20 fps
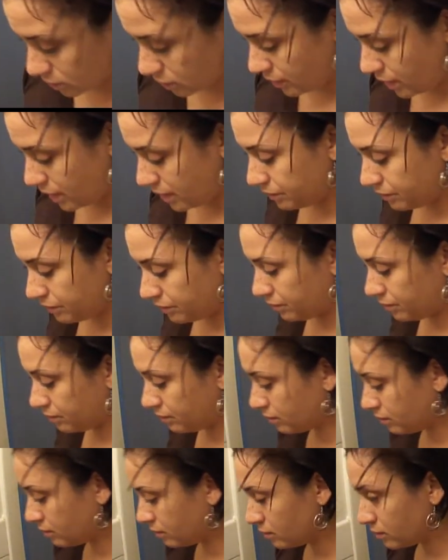Right.
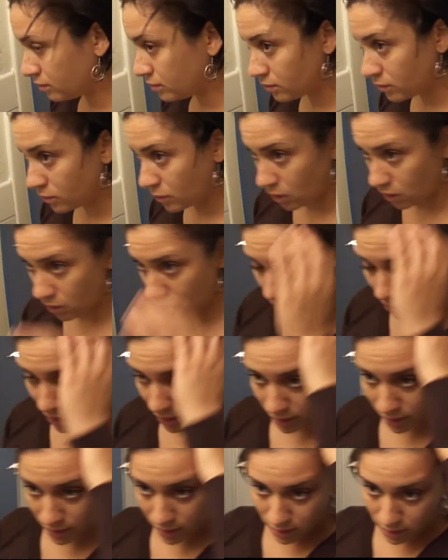
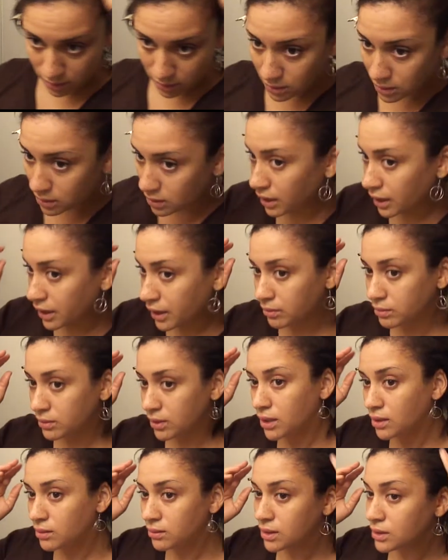Well then, I'm glad I'm
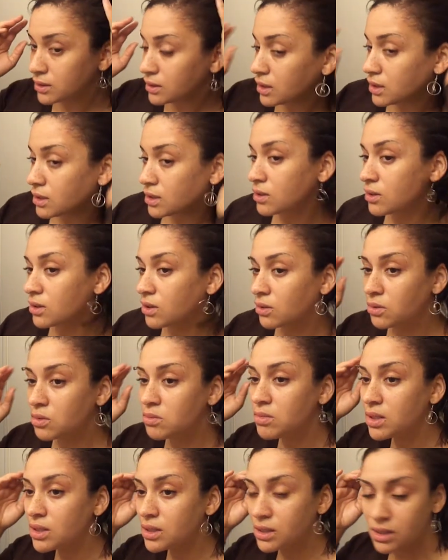done. I just threw
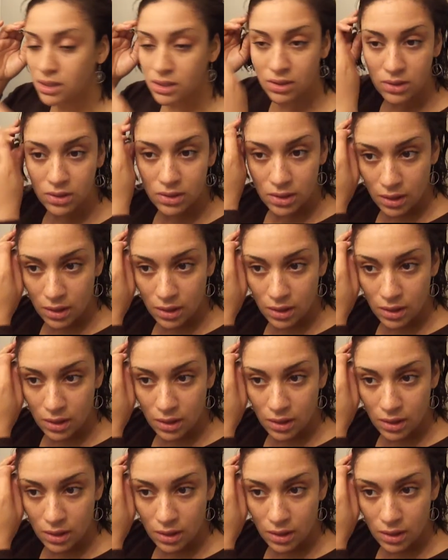my scissors.